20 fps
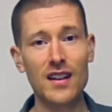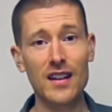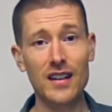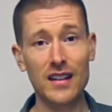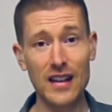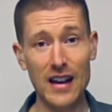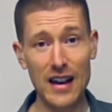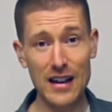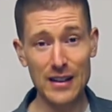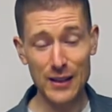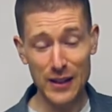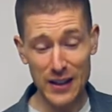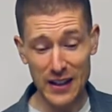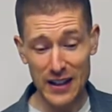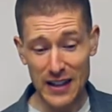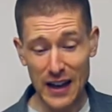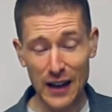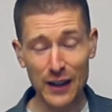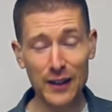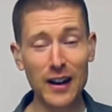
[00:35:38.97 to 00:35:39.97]
Okay, so get it
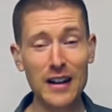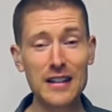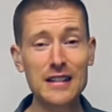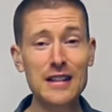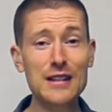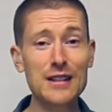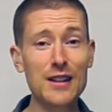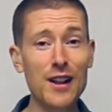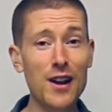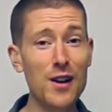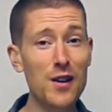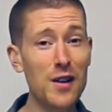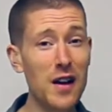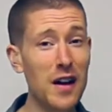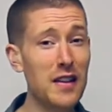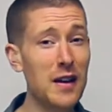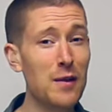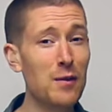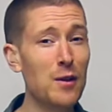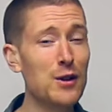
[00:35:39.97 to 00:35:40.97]
down nice and slow,
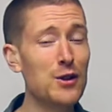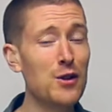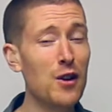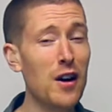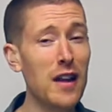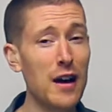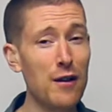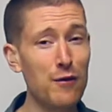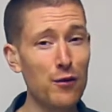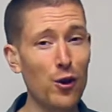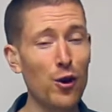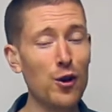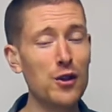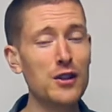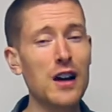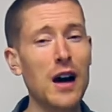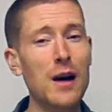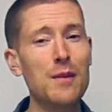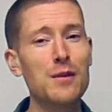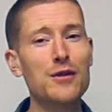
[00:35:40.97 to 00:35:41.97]
and then we'll try that 4
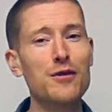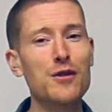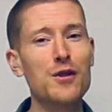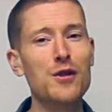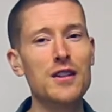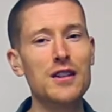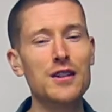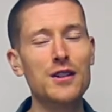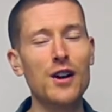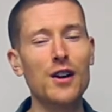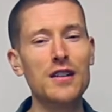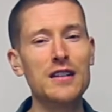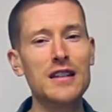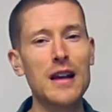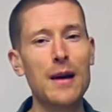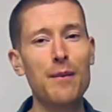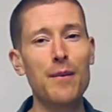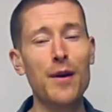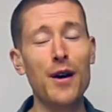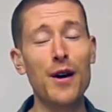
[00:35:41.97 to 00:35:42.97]
times through at the song
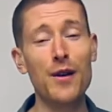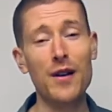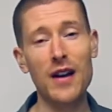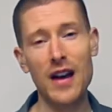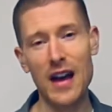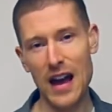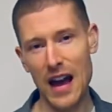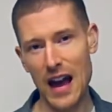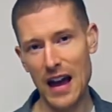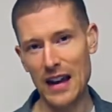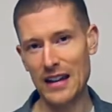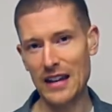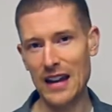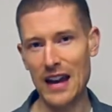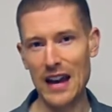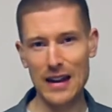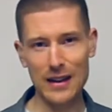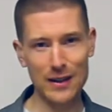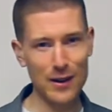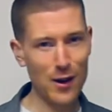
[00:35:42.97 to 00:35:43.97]
tempo. And
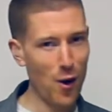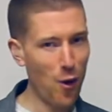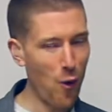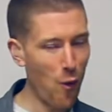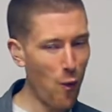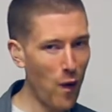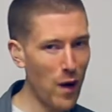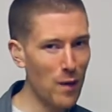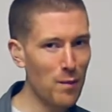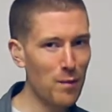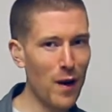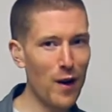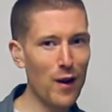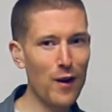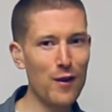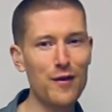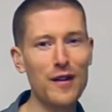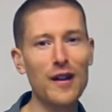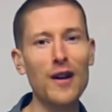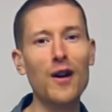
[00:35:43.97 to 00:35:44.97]
again, 1 bar
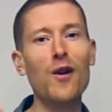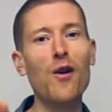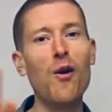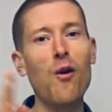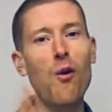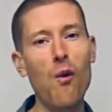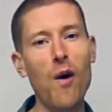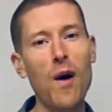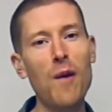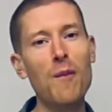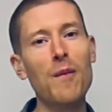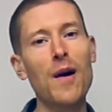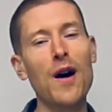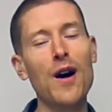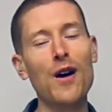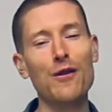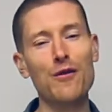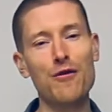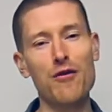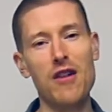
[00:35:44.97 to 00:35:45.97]
of fill, 1 bar of